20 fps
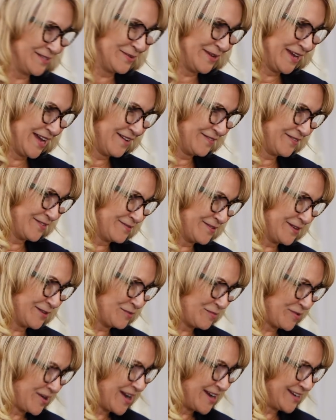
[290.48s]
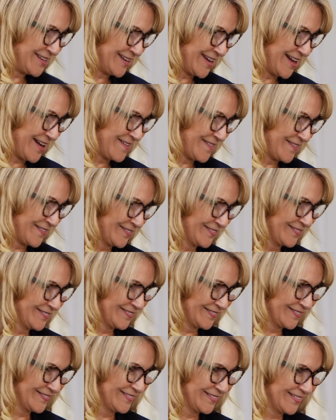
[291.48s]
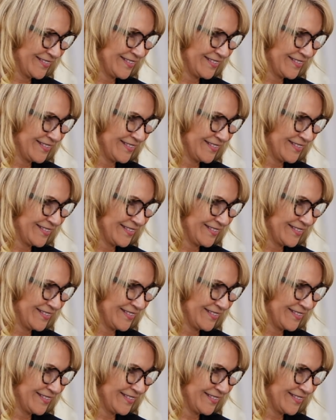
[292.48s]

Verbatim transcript: so we have a real bride it's now. It's beautiful,